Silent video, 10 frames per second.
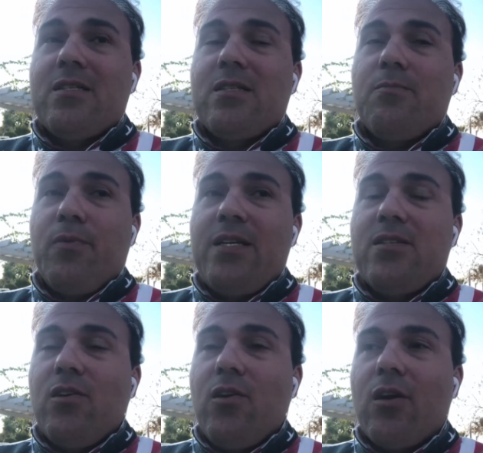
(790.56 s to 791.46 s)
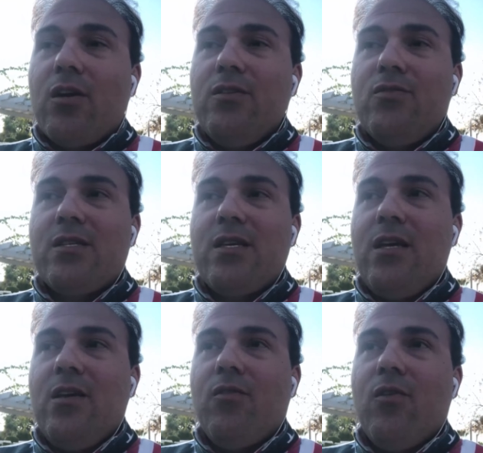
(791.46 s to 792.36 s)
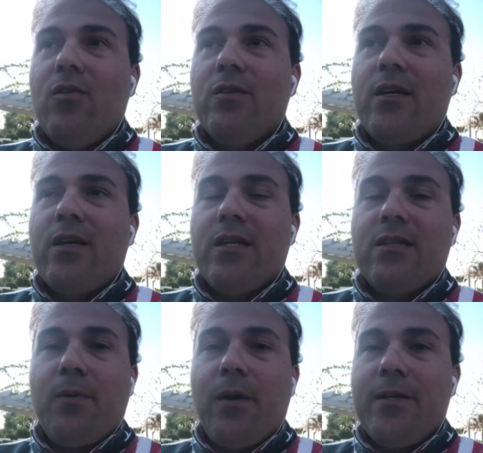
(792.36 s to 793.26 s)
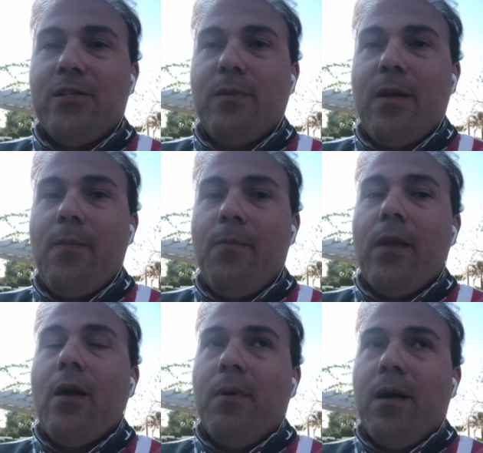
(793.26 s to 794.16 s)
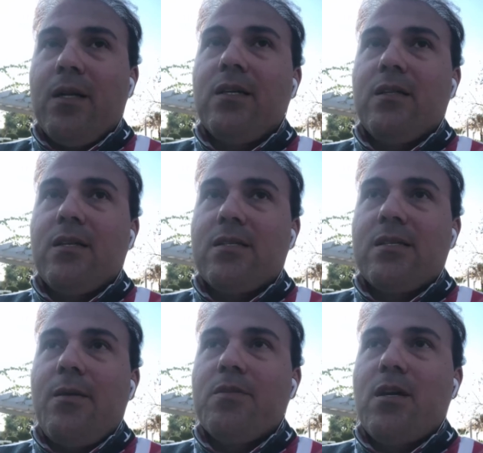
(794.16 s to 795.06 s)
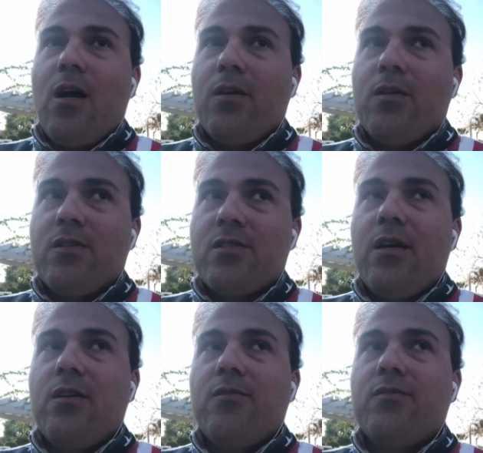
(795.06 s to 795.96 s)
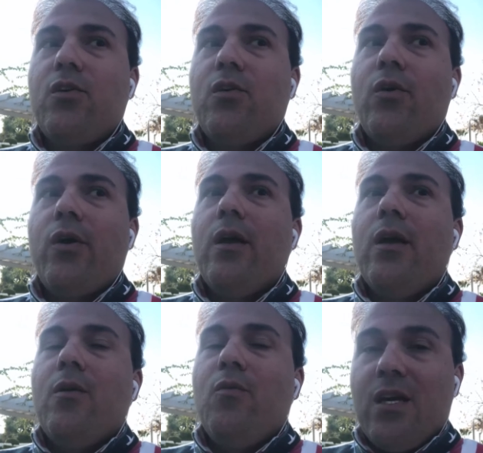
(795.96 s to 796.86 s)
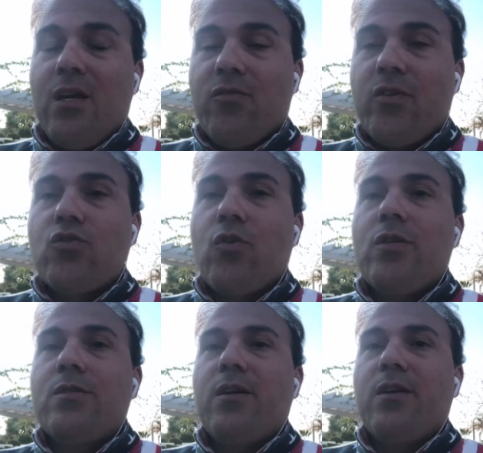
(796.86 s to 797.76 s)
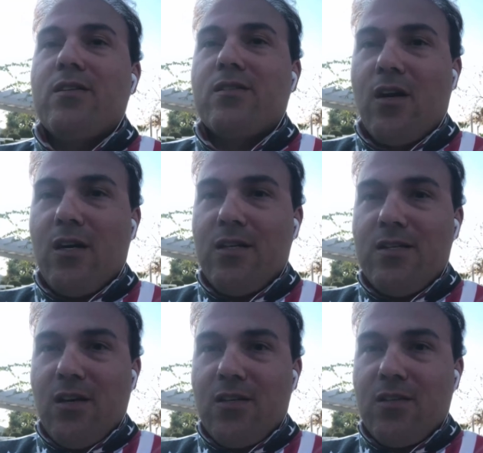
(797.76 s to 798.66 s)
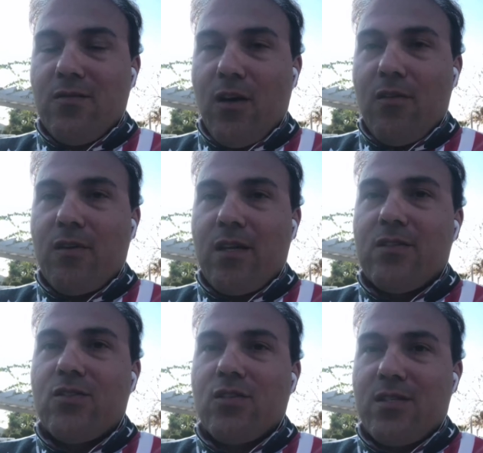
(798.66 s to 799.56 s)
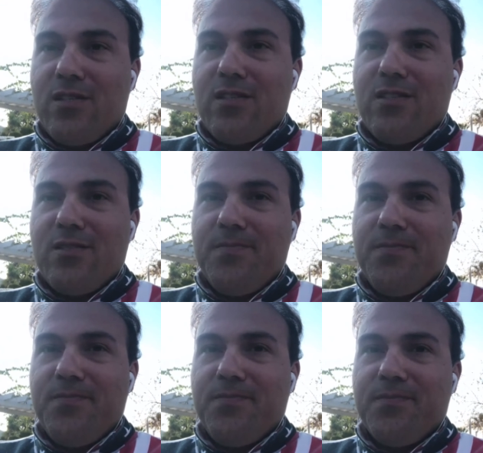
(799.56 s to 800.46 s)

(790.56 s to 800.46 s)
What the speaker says: It breaks our heart to see evil. They get their punishment. But in the same time, at the side of the coin, we can rejoice because God is God of love and justice.